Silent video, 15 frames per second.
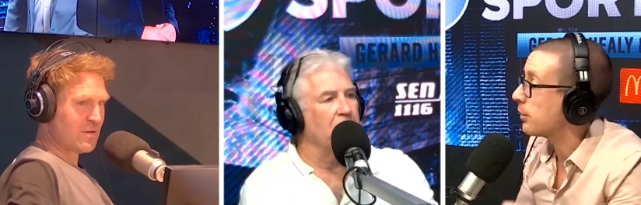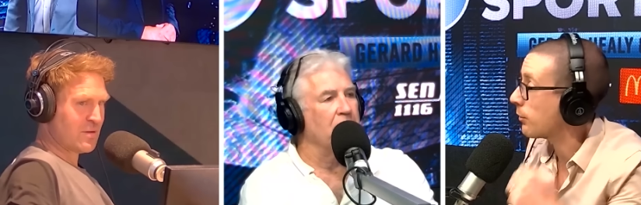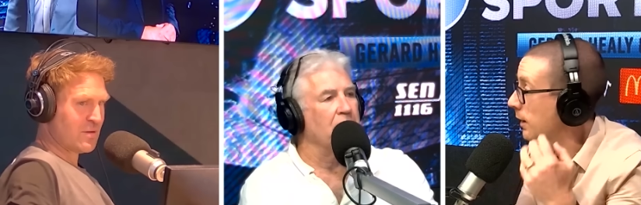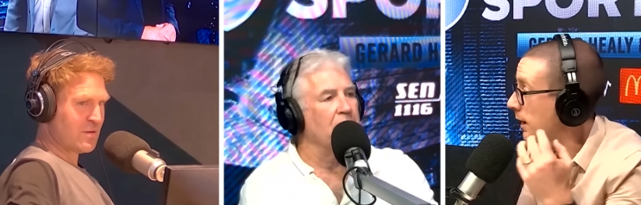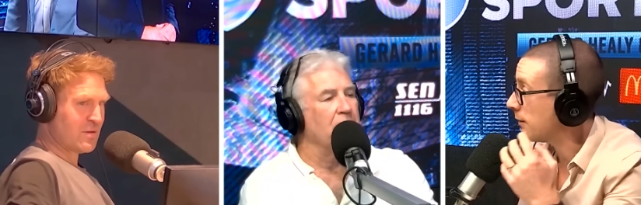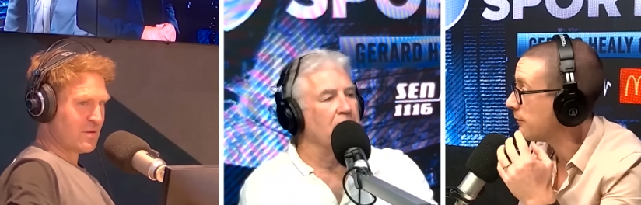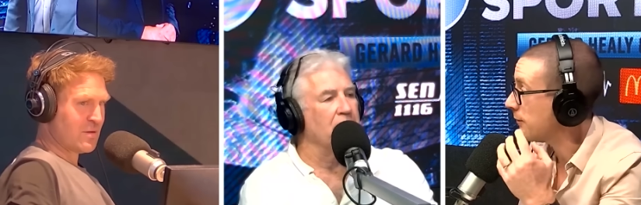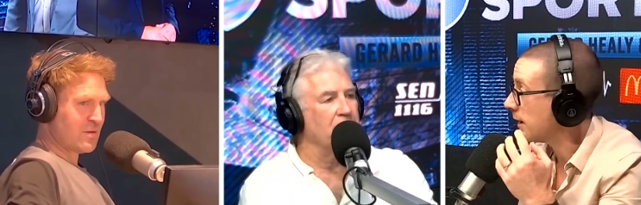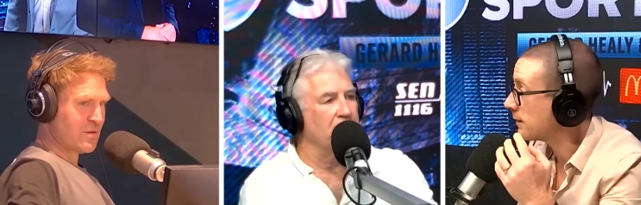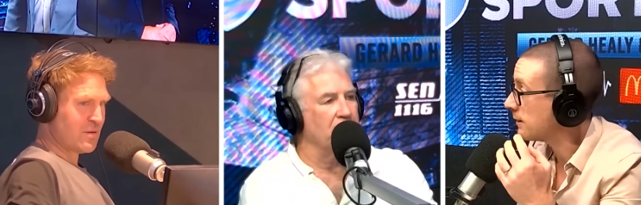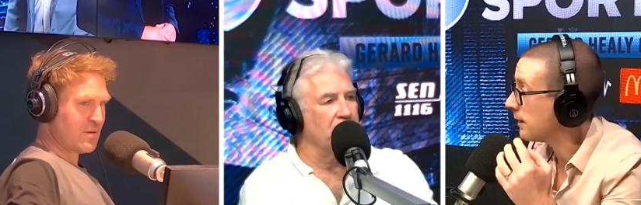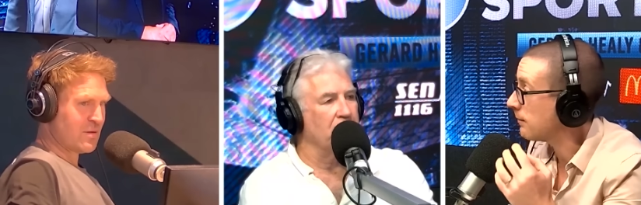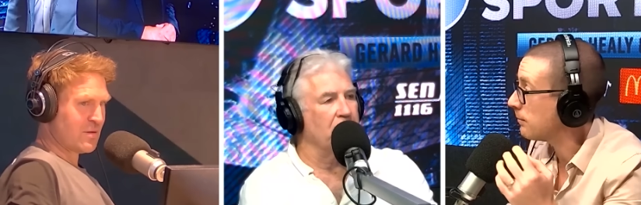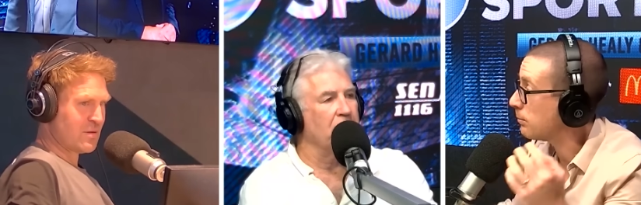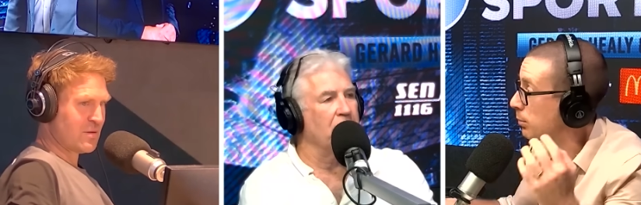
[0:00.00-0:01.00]
Speaker 1: but the crowd
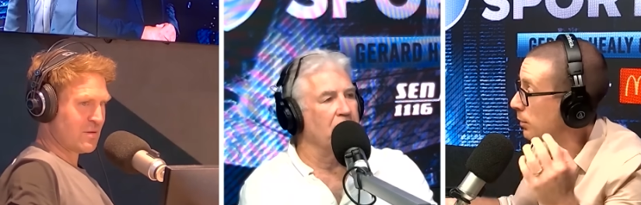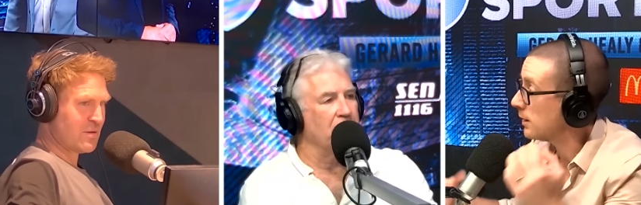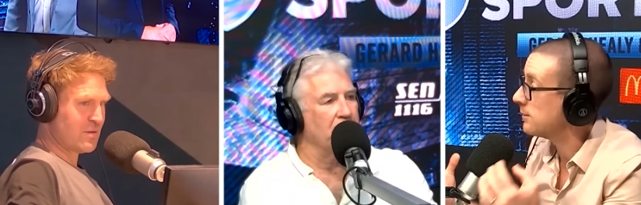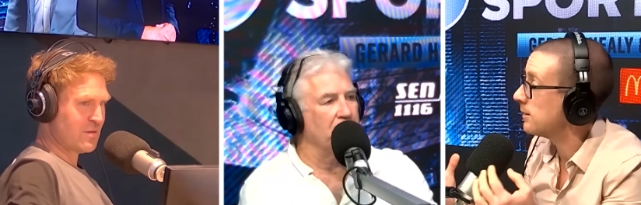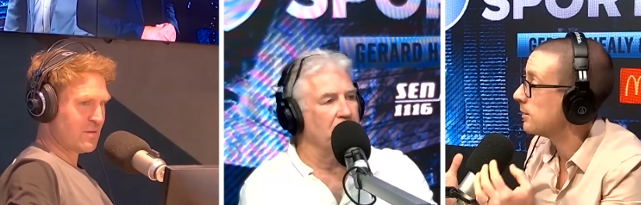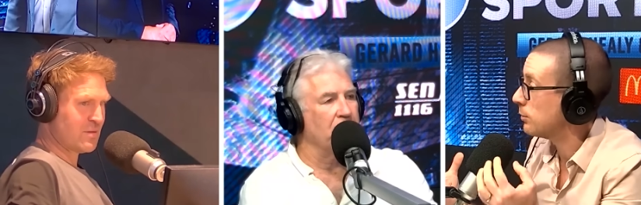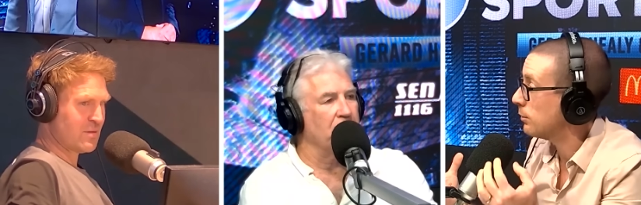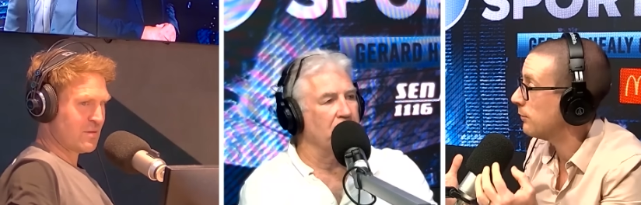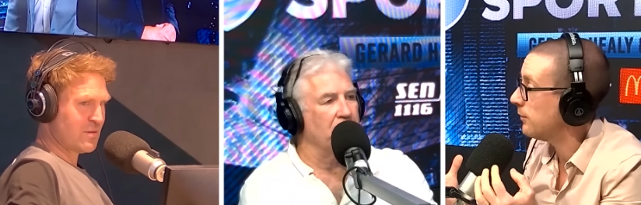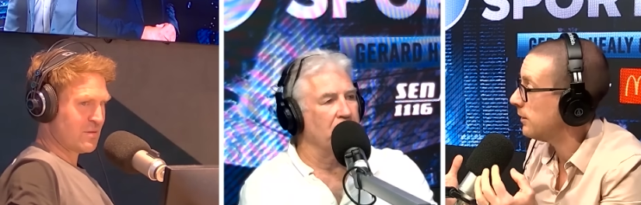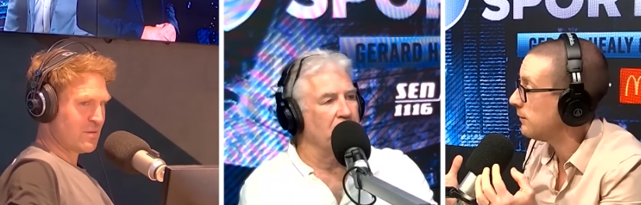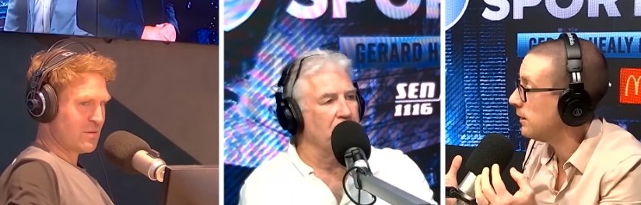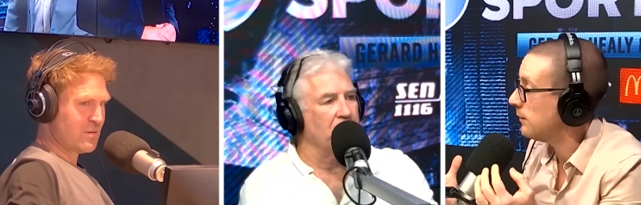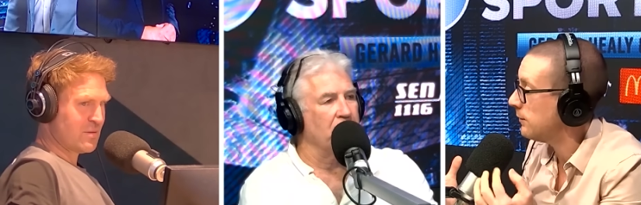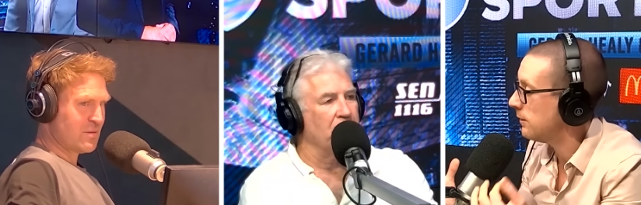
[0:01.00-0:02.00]
factor brings it to a
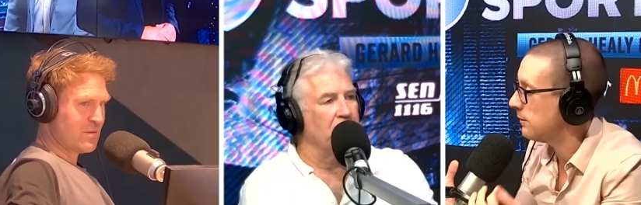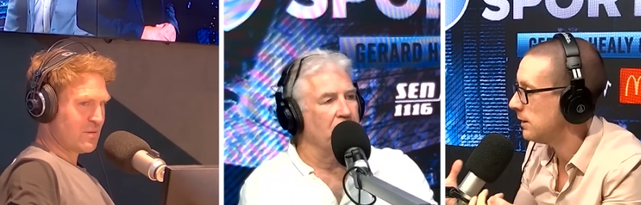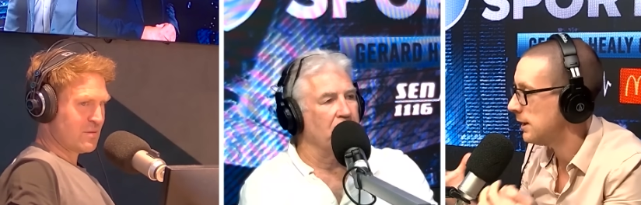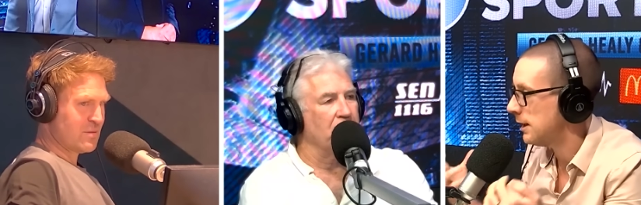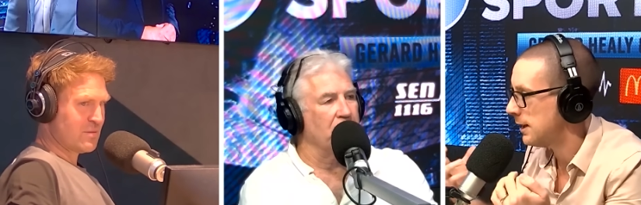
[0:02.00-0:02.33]
50 50.